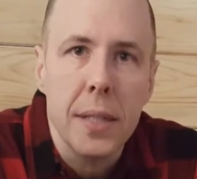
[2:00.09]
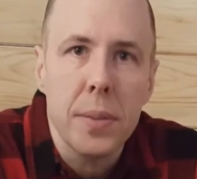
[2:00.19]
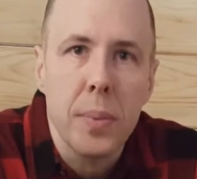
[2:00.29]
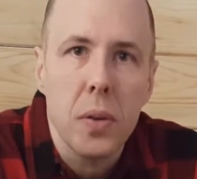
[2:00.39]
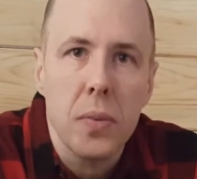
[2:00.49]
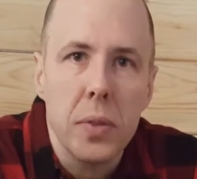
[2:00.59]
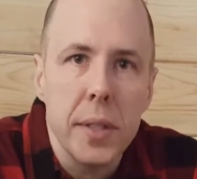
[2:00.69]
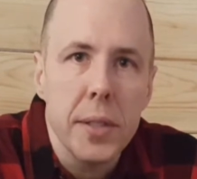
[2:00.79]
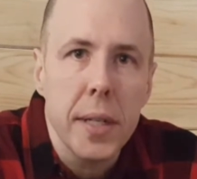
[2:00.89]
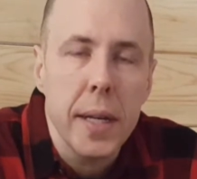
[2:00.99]
just below
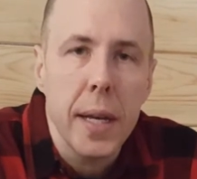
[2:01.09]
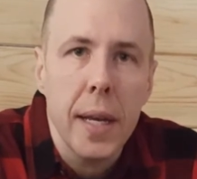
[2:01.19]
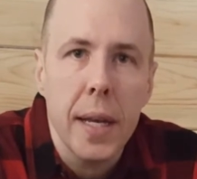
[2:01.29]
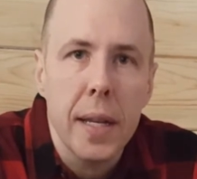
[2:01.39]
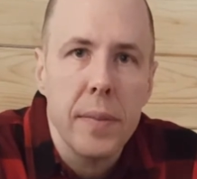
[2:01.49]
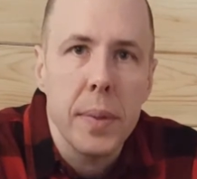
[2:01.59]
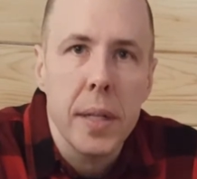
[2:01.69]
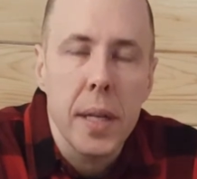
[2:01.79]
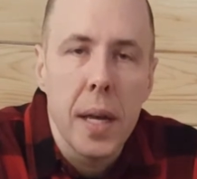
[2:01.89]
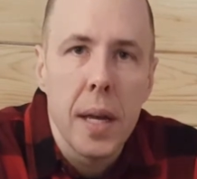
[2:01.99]
freezing, and I've
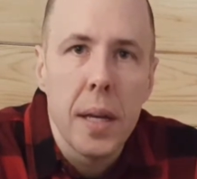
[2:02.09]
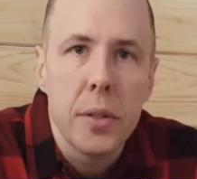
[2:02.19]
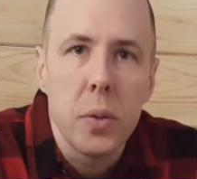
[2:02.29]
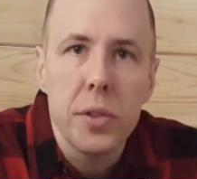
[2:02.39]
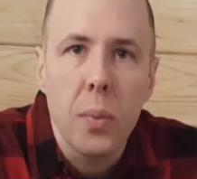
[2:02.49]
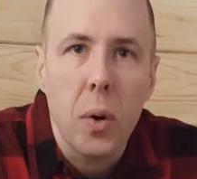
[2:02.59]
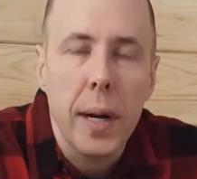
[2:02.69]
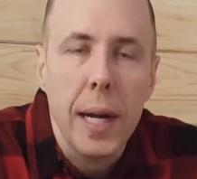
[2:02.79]
been doing some work